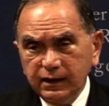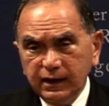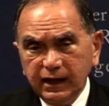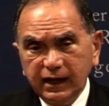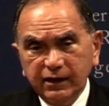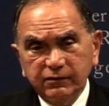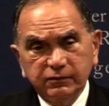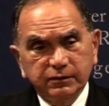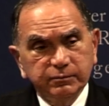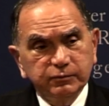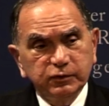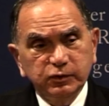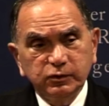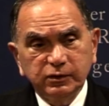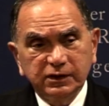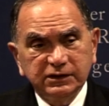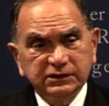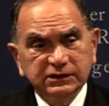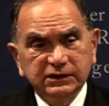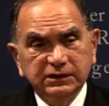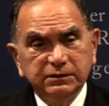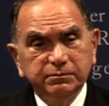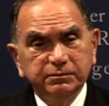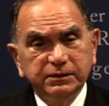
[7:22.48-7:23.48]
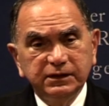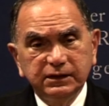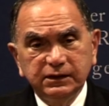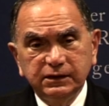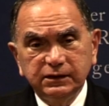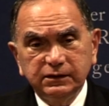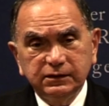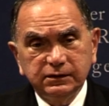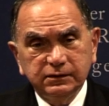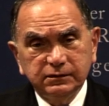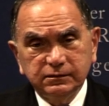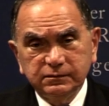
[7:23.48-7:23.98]
Arab
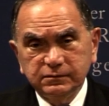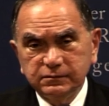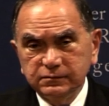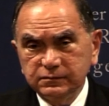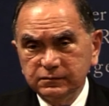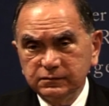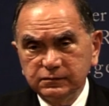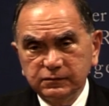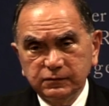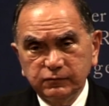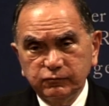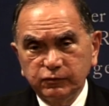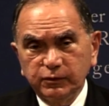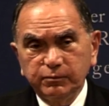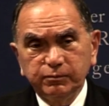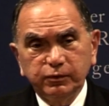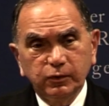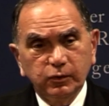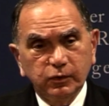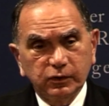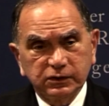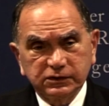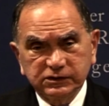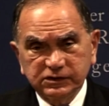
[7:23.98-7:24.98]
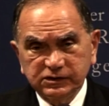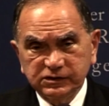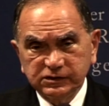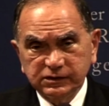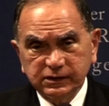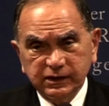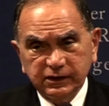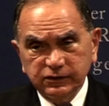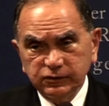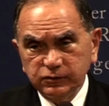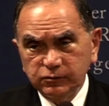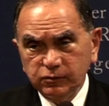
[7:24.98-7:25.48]
UNDP reports
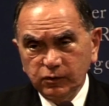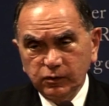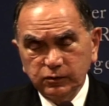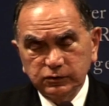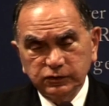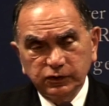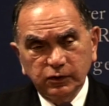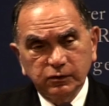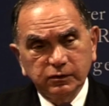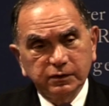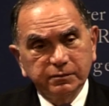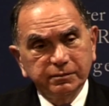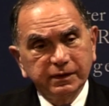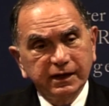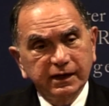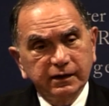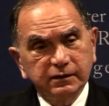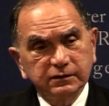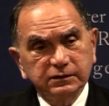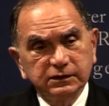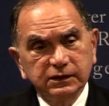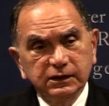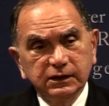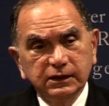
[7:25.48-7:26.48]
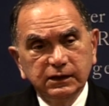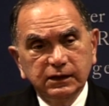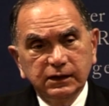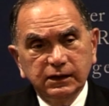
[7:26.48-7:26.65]
that you all know about